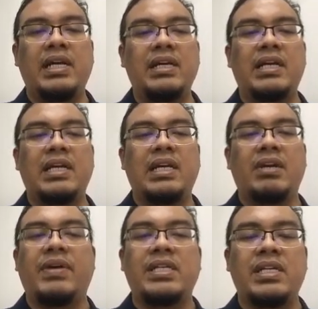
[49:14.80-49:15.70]

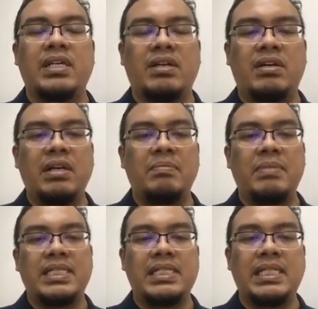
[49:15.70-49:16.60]
the question on
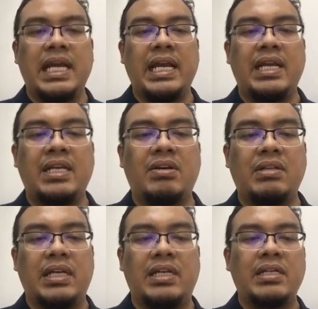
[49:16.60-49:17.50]
Mrs. Tan and her
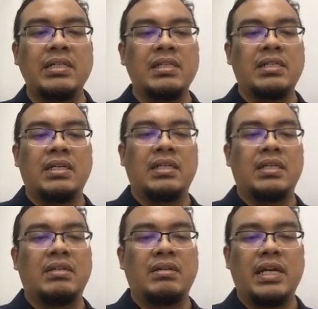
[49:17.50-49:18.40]
daughter.
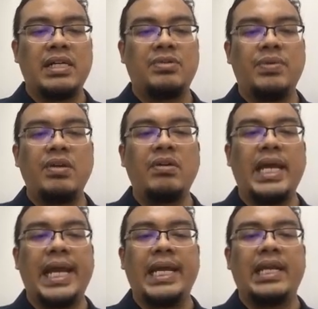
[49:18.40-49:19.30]
Okay, so we know
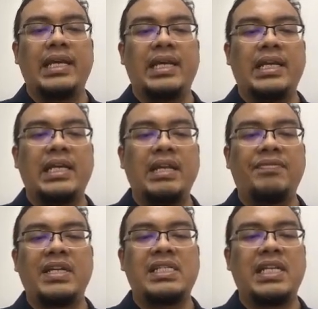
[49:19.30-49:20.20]
that the
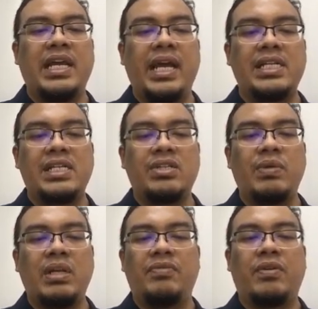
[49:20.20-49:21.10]
difference in the age is
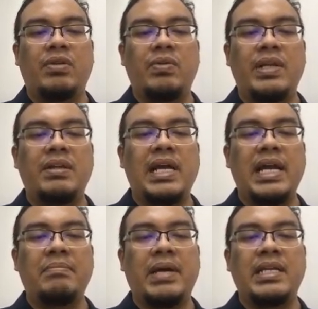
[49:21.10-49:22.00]
24.
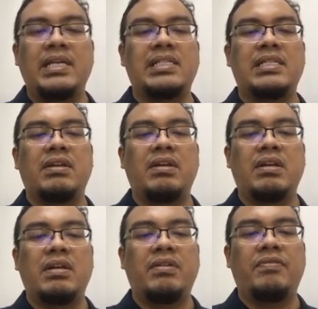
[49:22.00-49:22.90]
29 minus
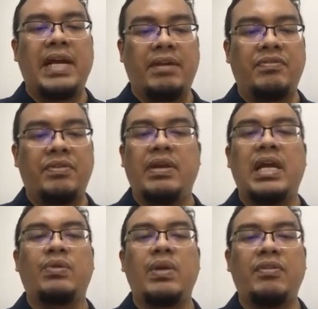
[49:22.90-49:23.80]
5, you
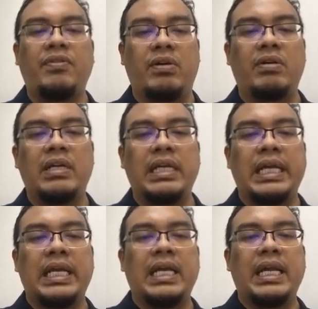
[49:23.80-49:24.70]
get 24.
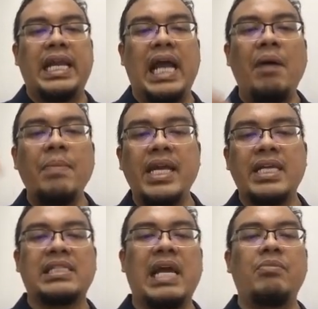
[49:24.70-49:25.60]
In how many
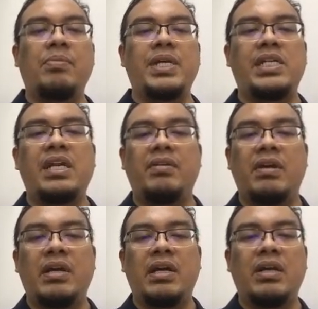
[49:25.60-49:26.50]
years' time will be she